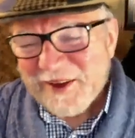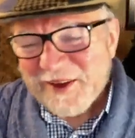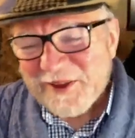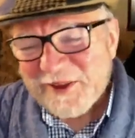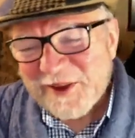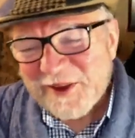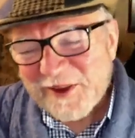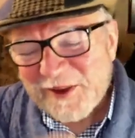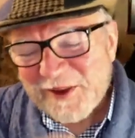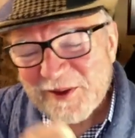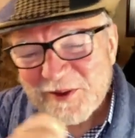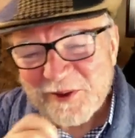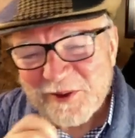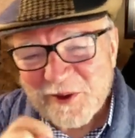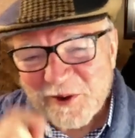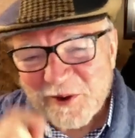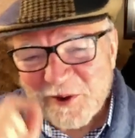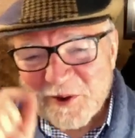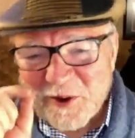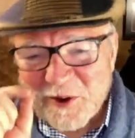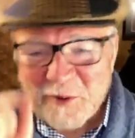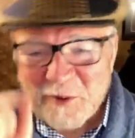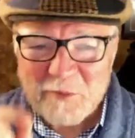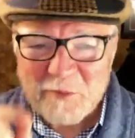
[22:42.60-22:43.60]
the, there are
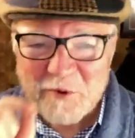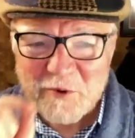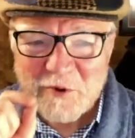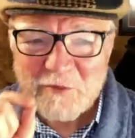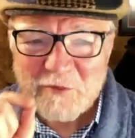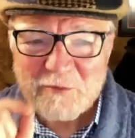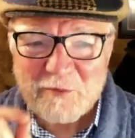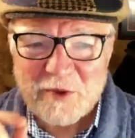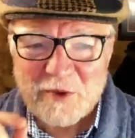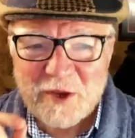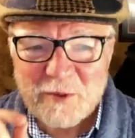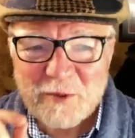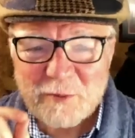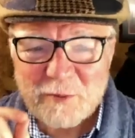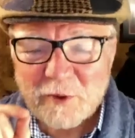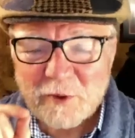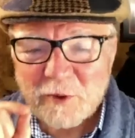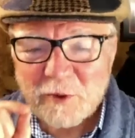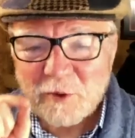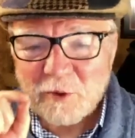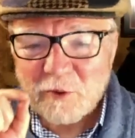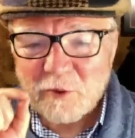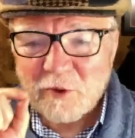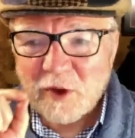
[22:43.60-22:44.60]
a number of people
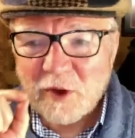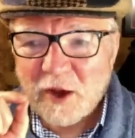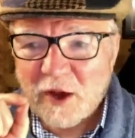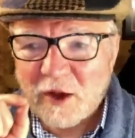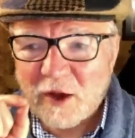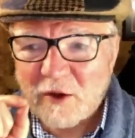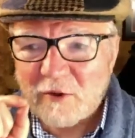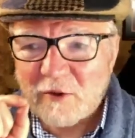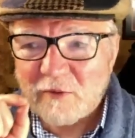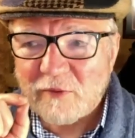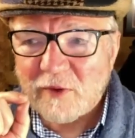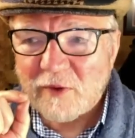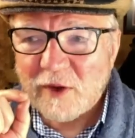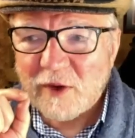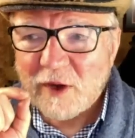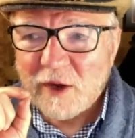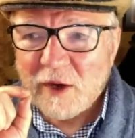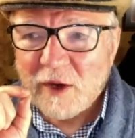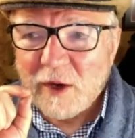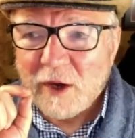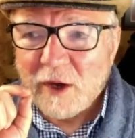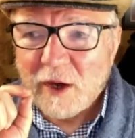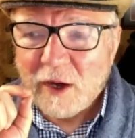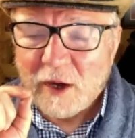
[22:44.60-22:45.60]
who have
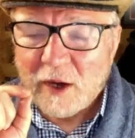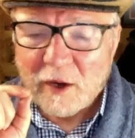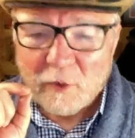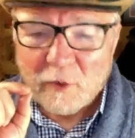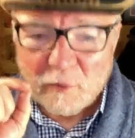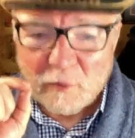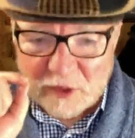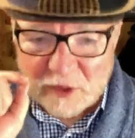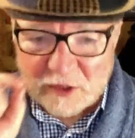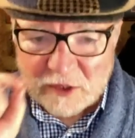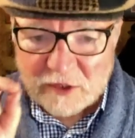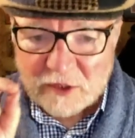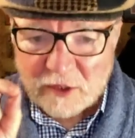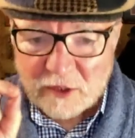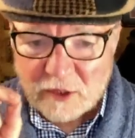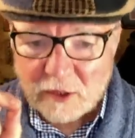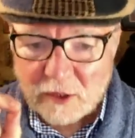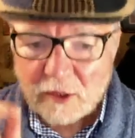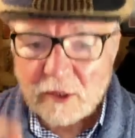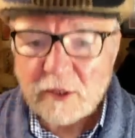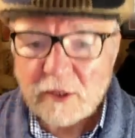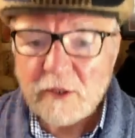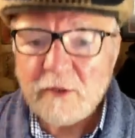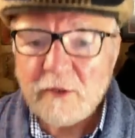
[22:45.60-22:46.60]
uh,
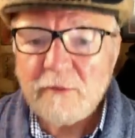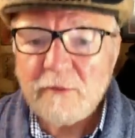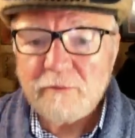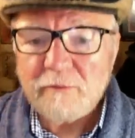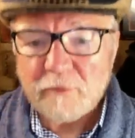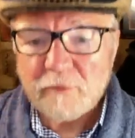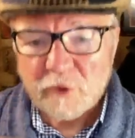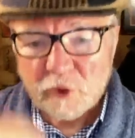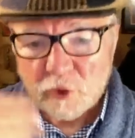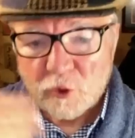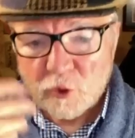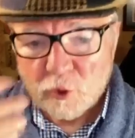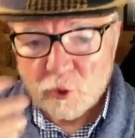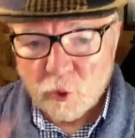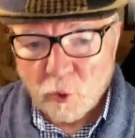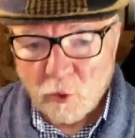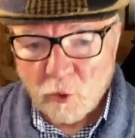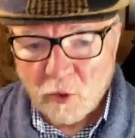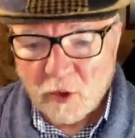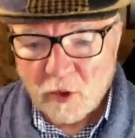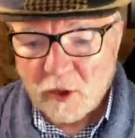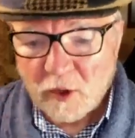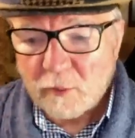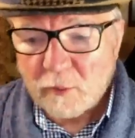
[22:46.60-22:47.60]
recently
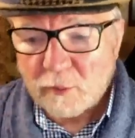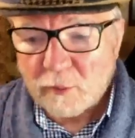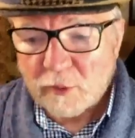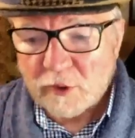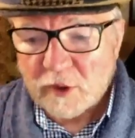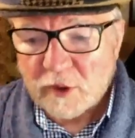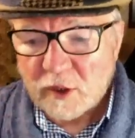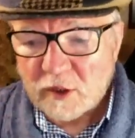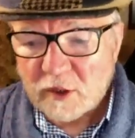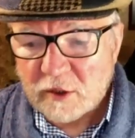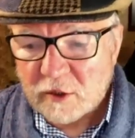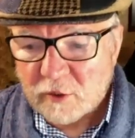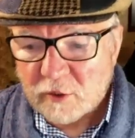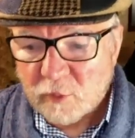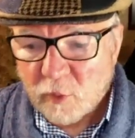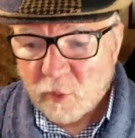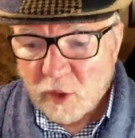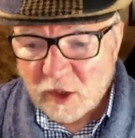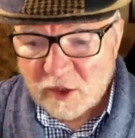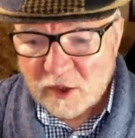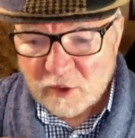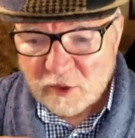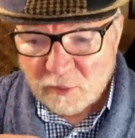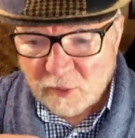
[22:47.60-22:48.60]
joined pretentious
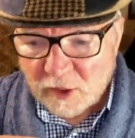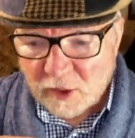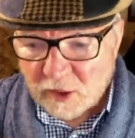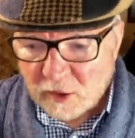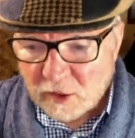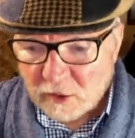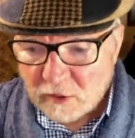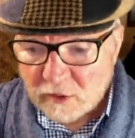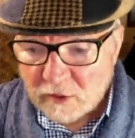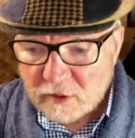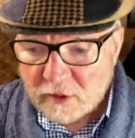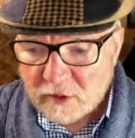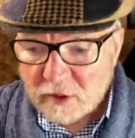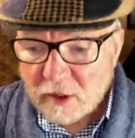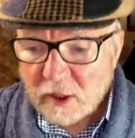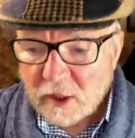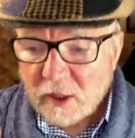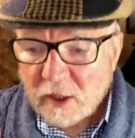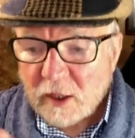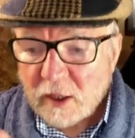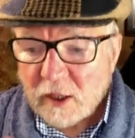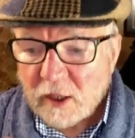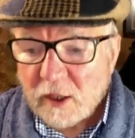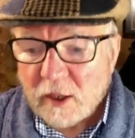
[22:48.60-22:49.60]
watchmakers.
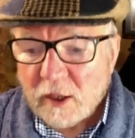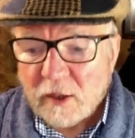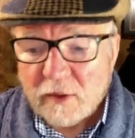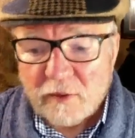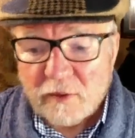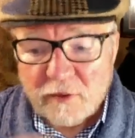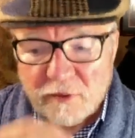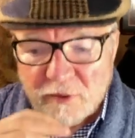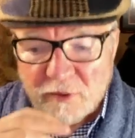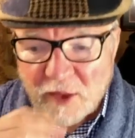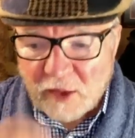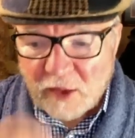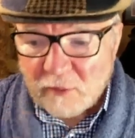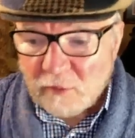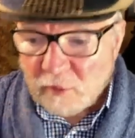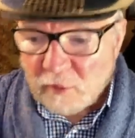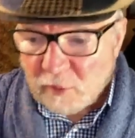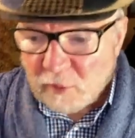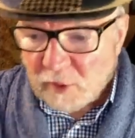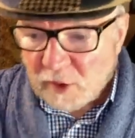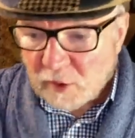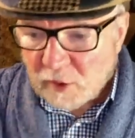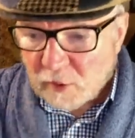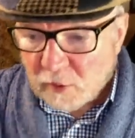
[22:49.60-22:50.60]
That would
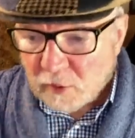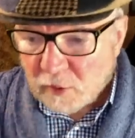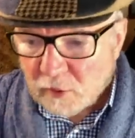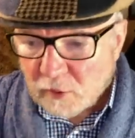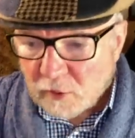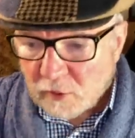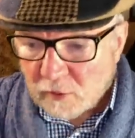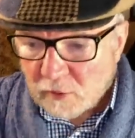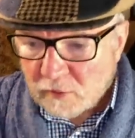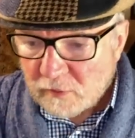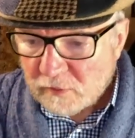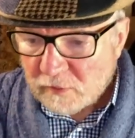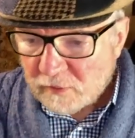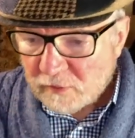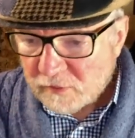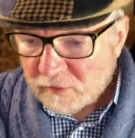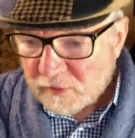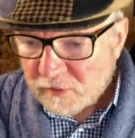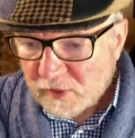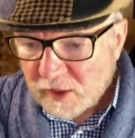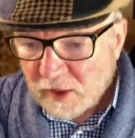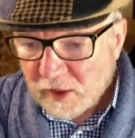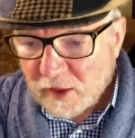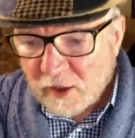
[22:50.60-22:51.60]
be cool.
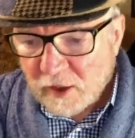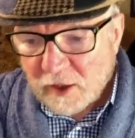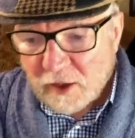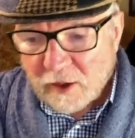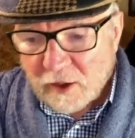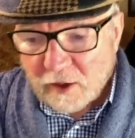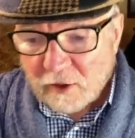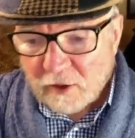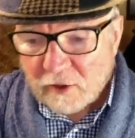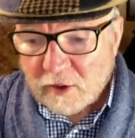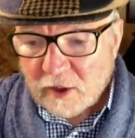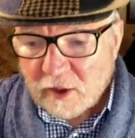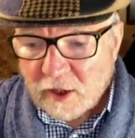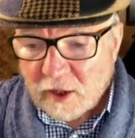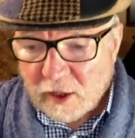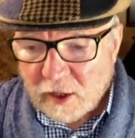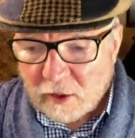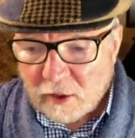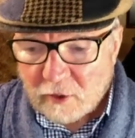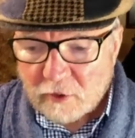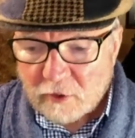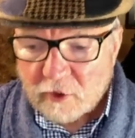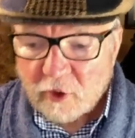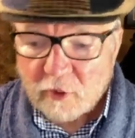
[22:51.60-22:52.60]
Okay,
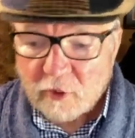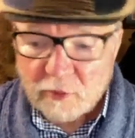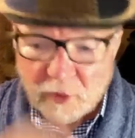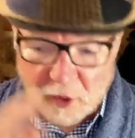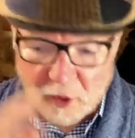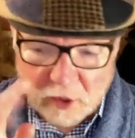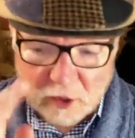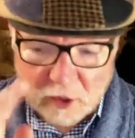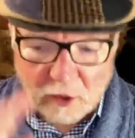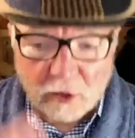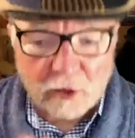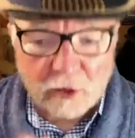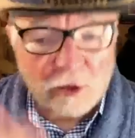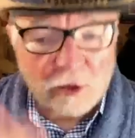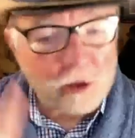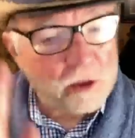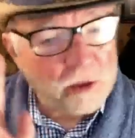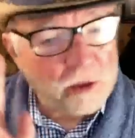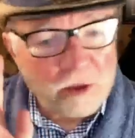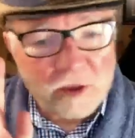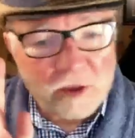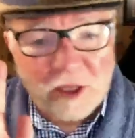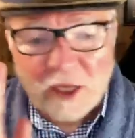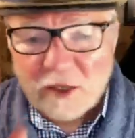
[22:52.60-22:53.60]
you're going to lurk.
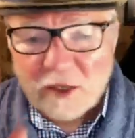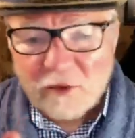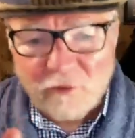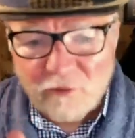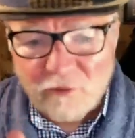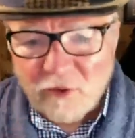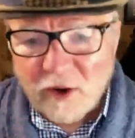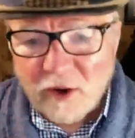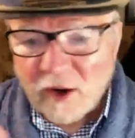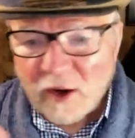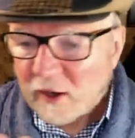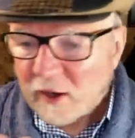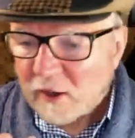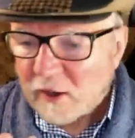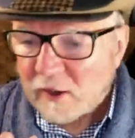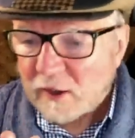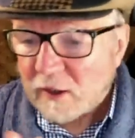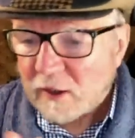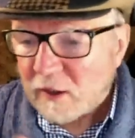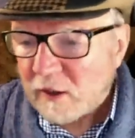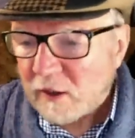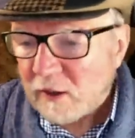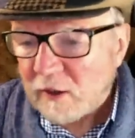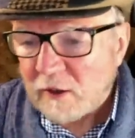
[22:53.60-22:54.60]
That's fine.
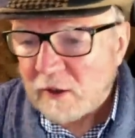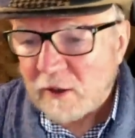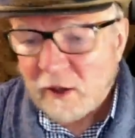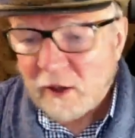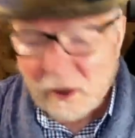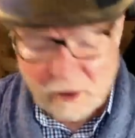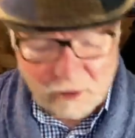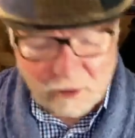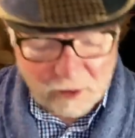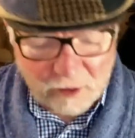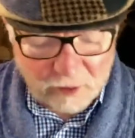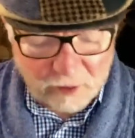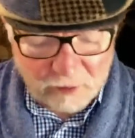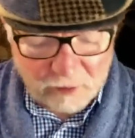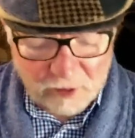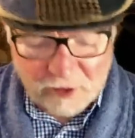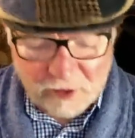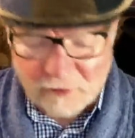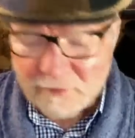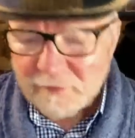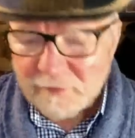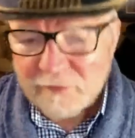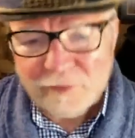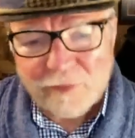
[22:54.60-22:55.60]
You know, I I
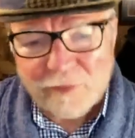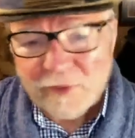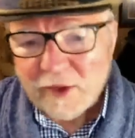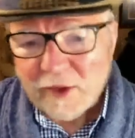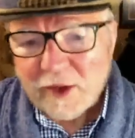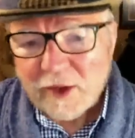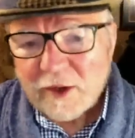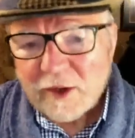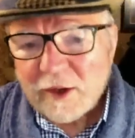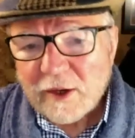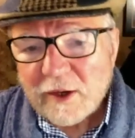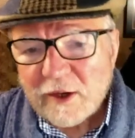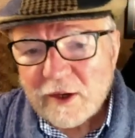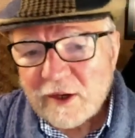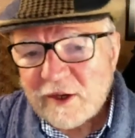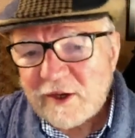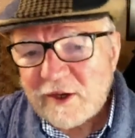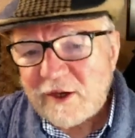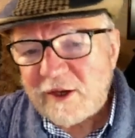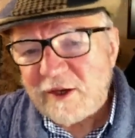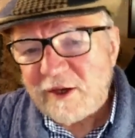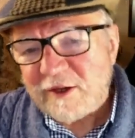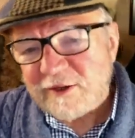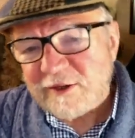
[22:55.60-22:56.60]
mean,
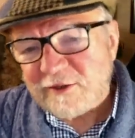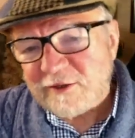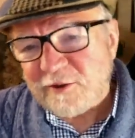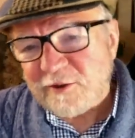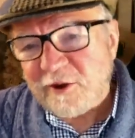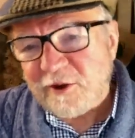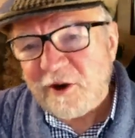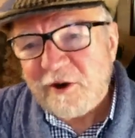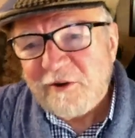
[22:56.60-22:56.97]
it, it's